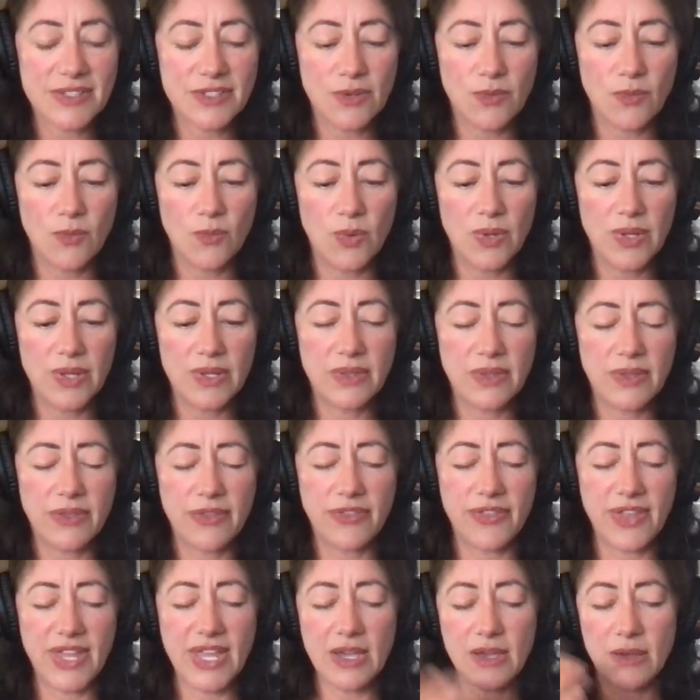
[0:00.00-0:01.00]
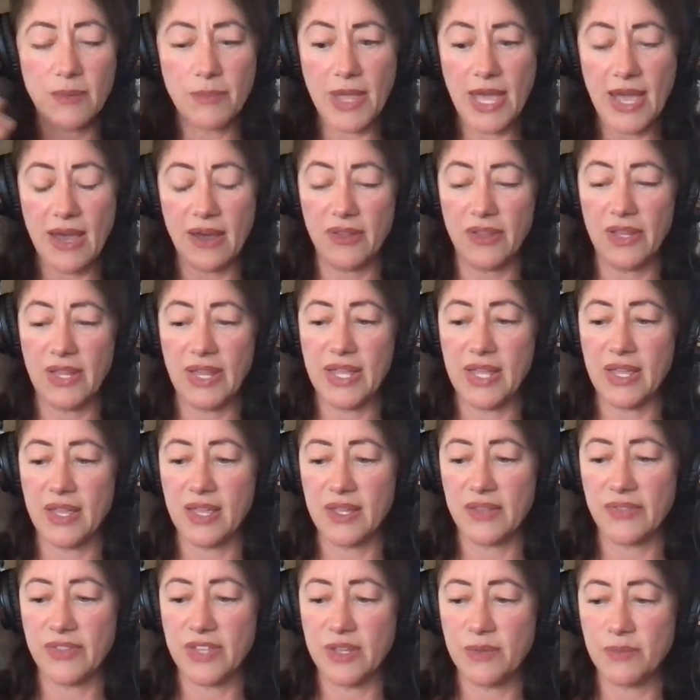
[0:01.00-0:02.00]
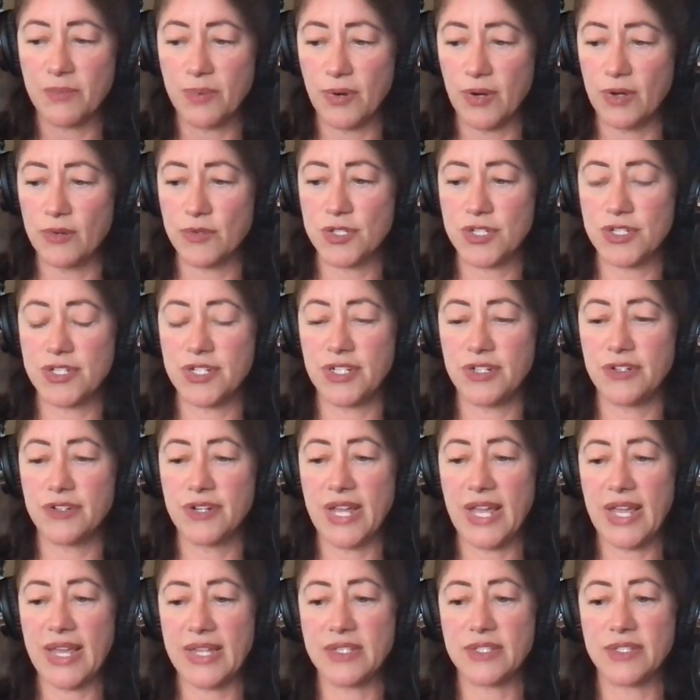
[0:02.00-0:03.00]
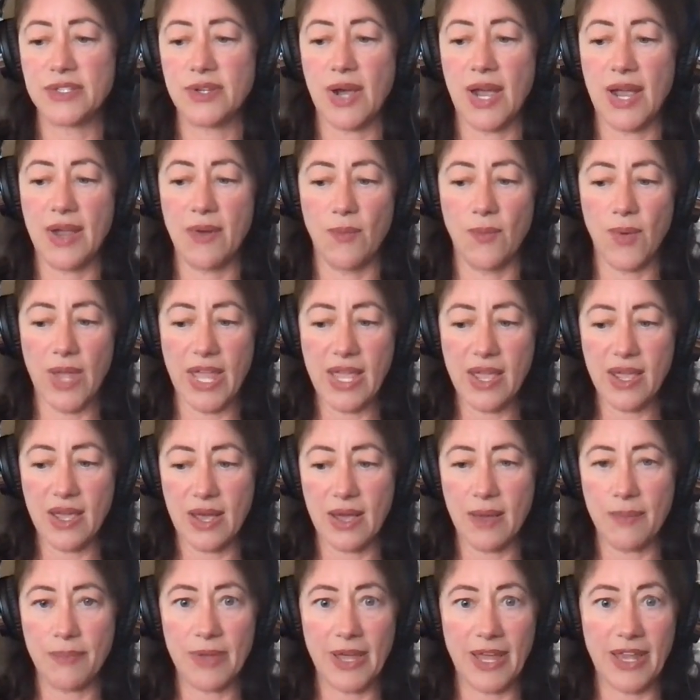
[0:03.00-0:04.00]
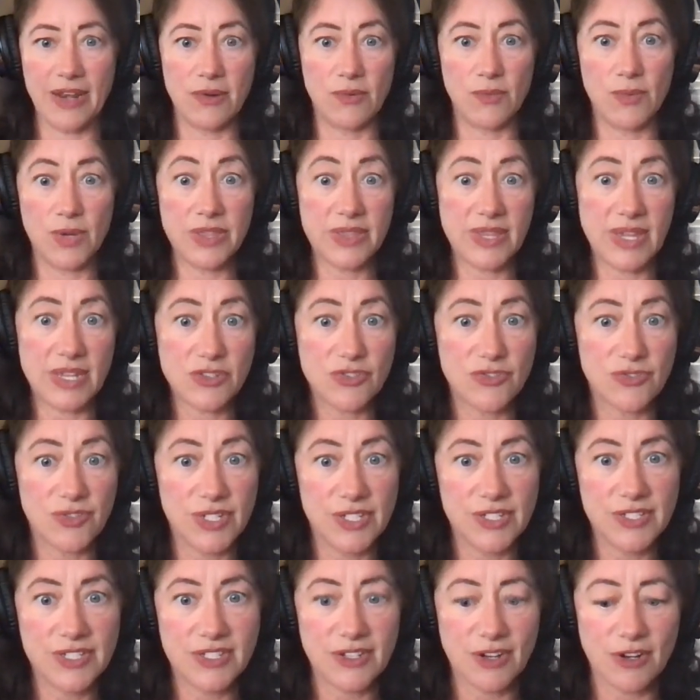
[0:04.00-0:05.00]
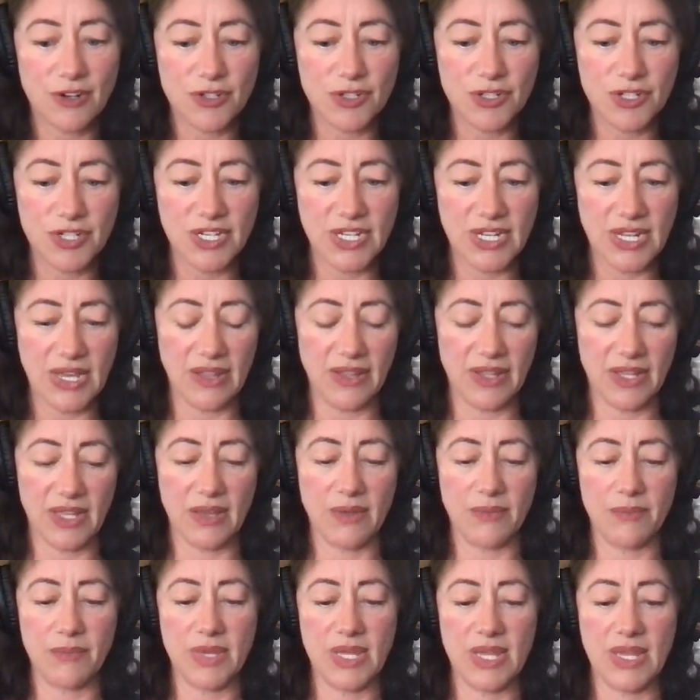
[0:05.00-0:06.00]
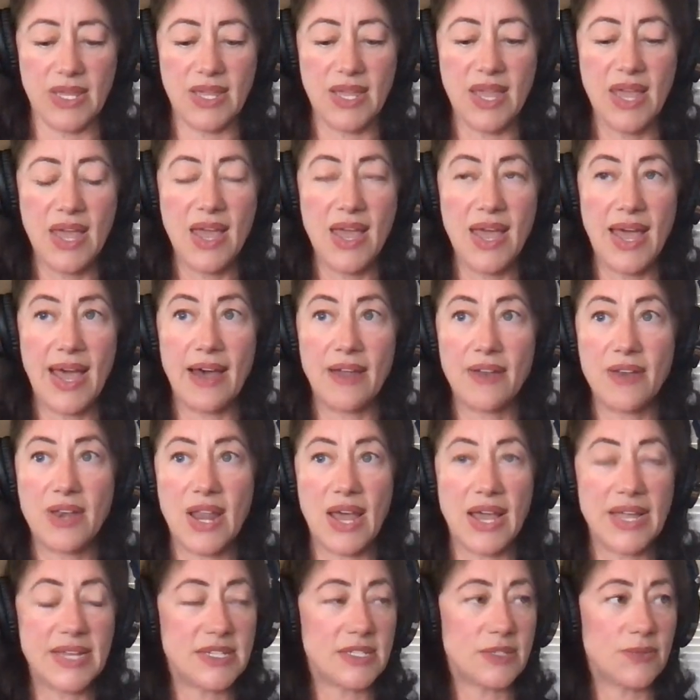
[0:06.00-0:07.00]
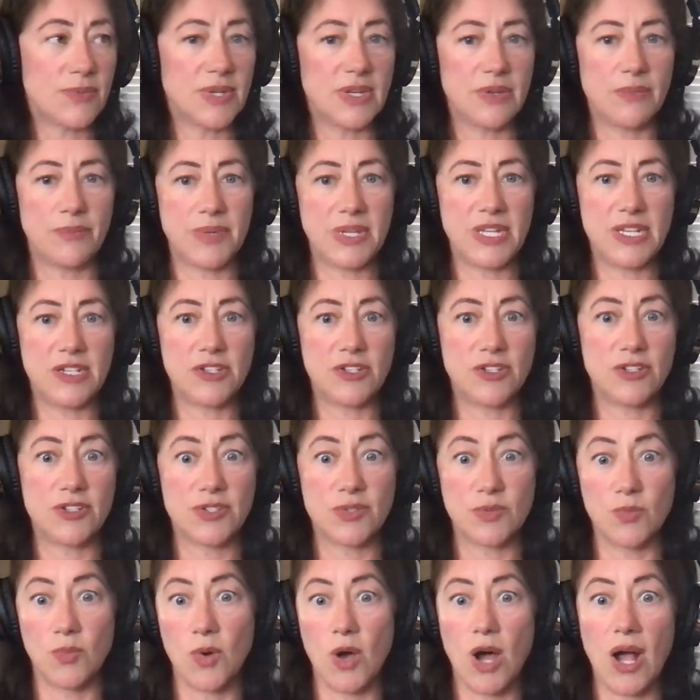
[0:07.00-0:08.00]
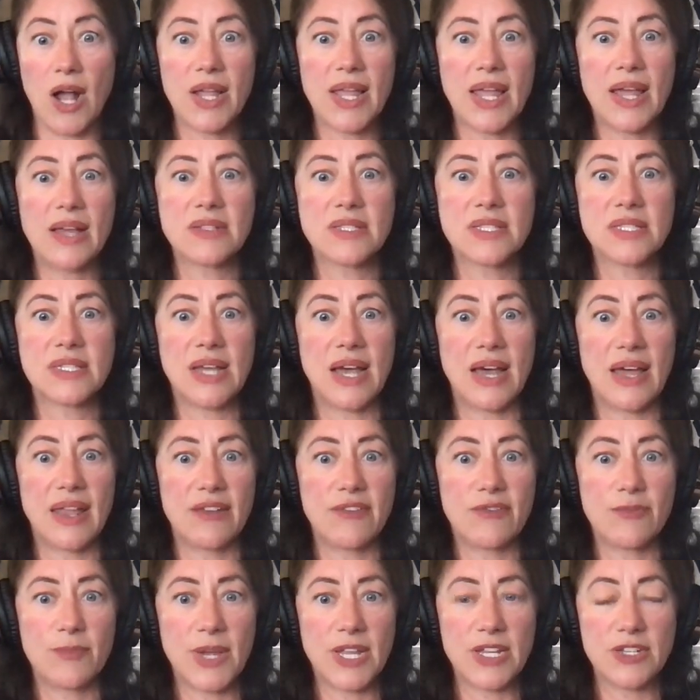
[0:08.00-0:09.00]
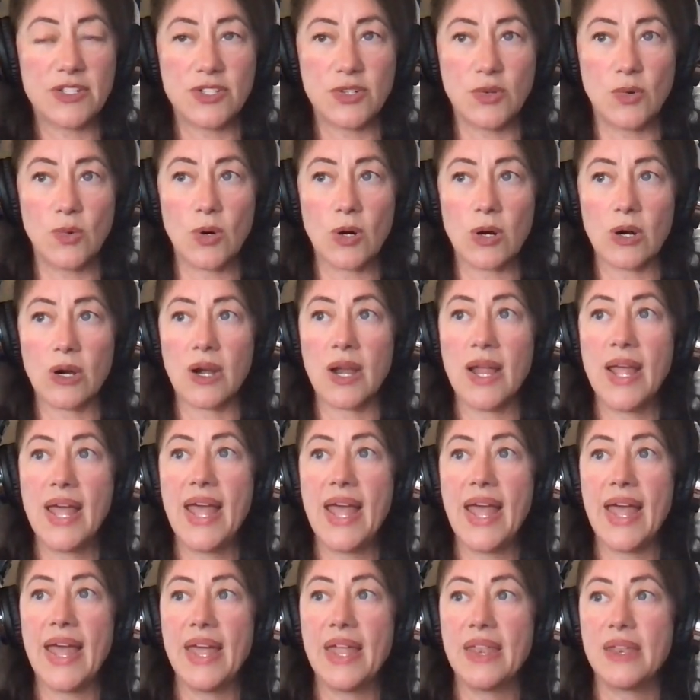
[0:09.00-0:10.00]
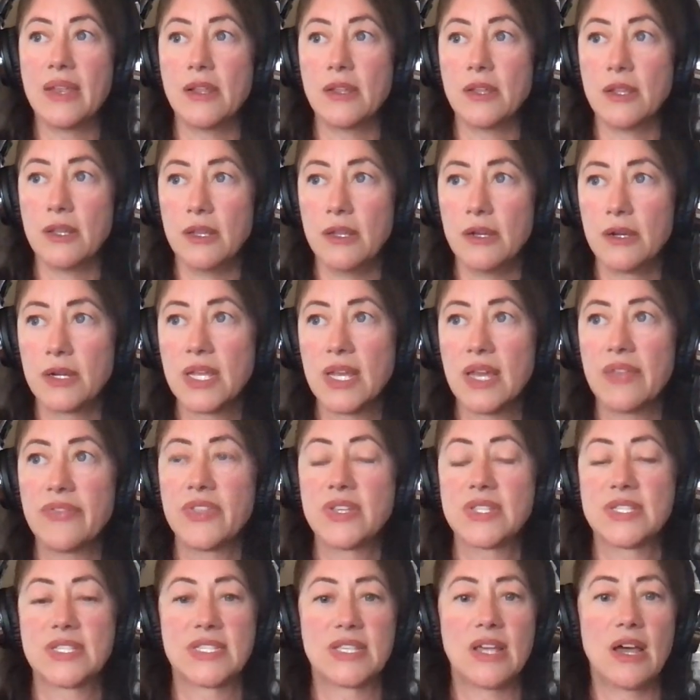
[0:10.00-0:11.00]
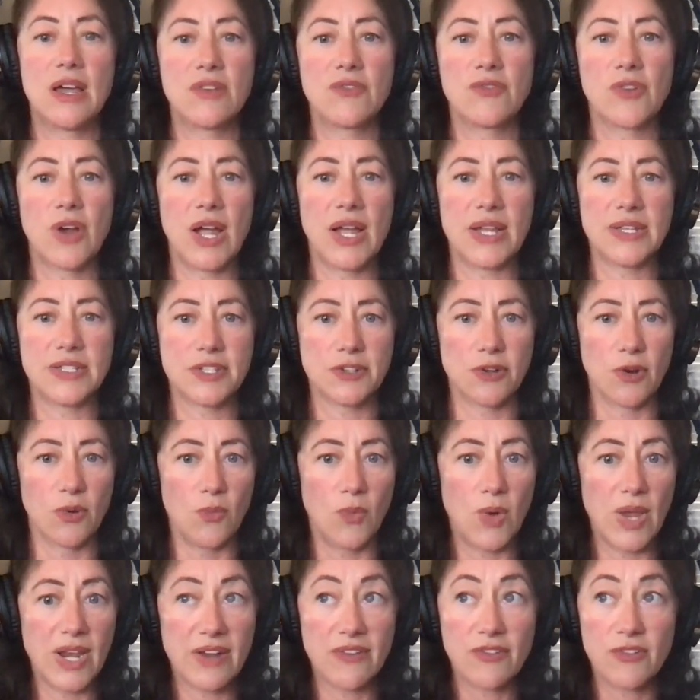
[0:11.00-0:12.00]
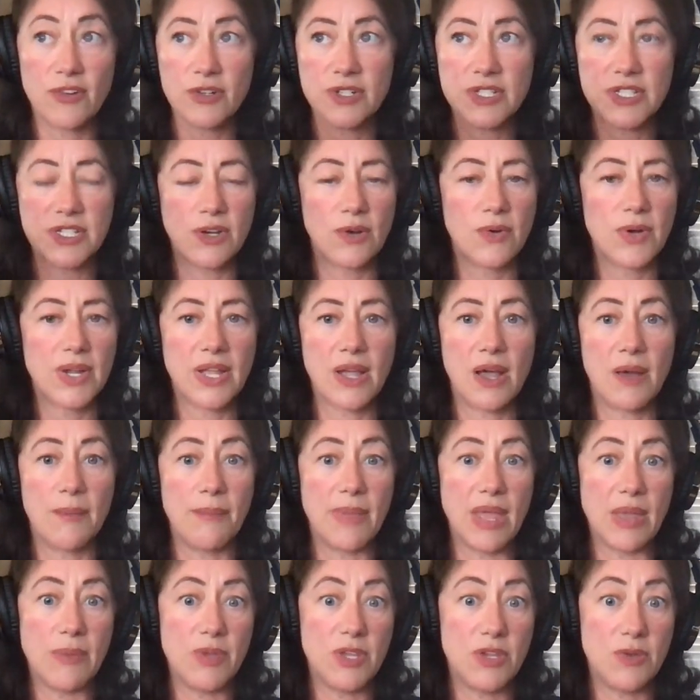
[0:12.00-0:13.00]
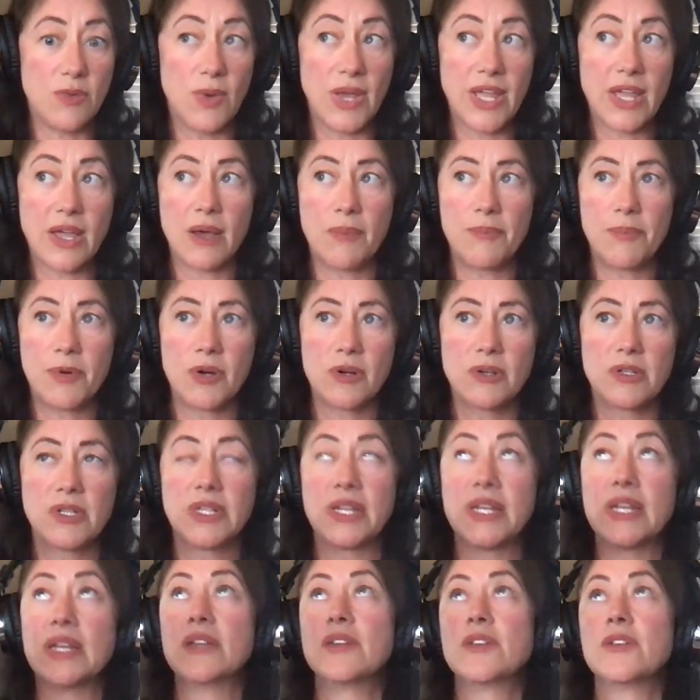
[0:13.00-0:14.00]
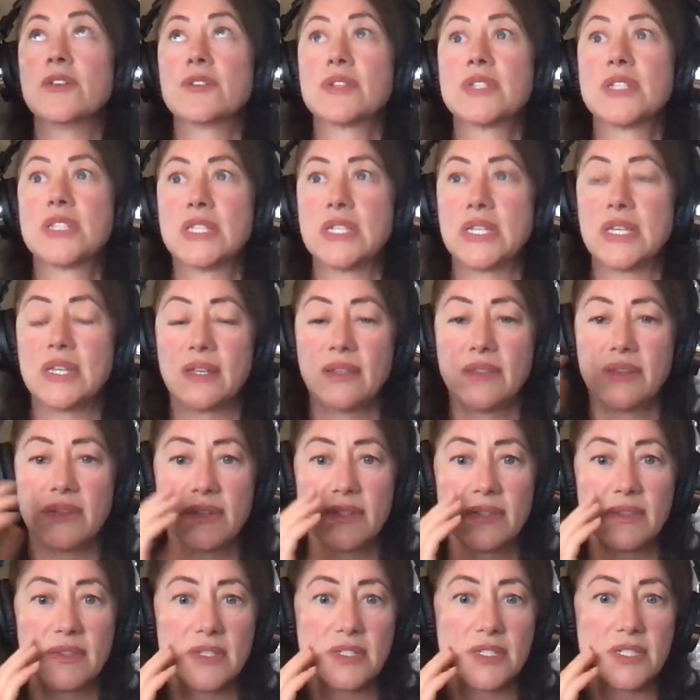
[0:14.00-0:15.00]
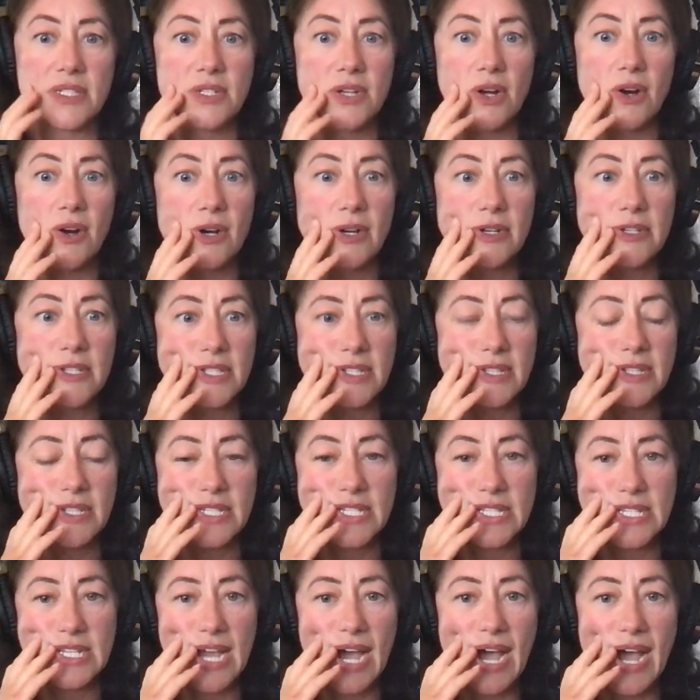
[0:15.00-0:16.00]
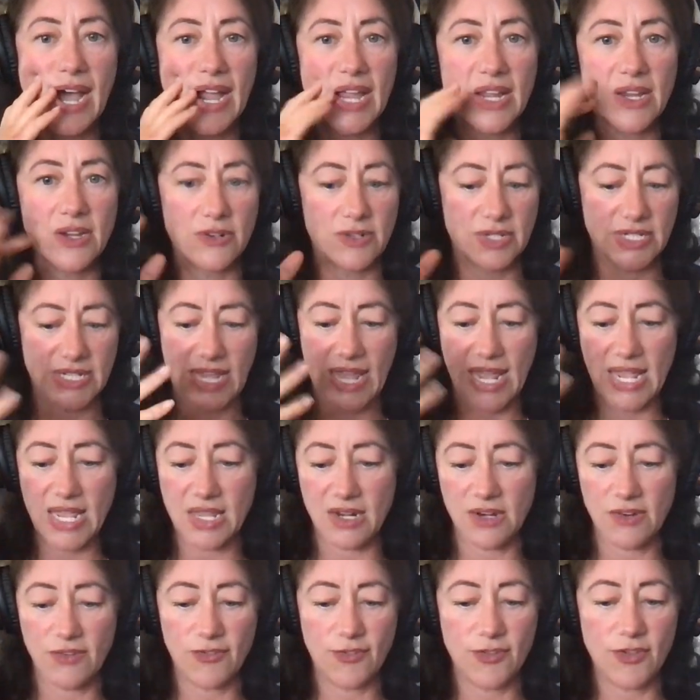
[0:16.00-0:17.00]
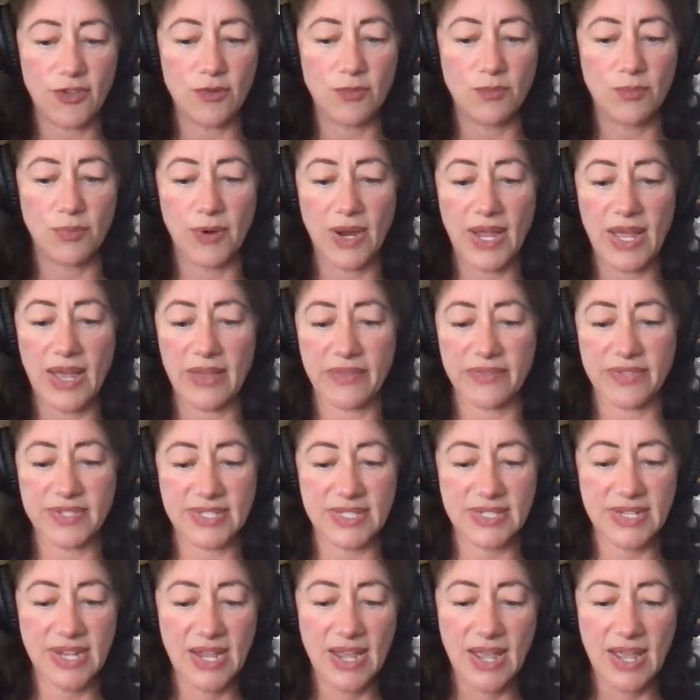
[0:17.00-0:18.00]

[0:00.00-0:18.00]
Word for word: So think about like the approach to your day. So I wake up, I don't want that drill sergeant yelling at me. How nice would it be to just walk outside of my door and look at the sunrise or whatever is going on? Maybe you wake up early and you're seeing the, the stars in the sky, you're taking a few breaths.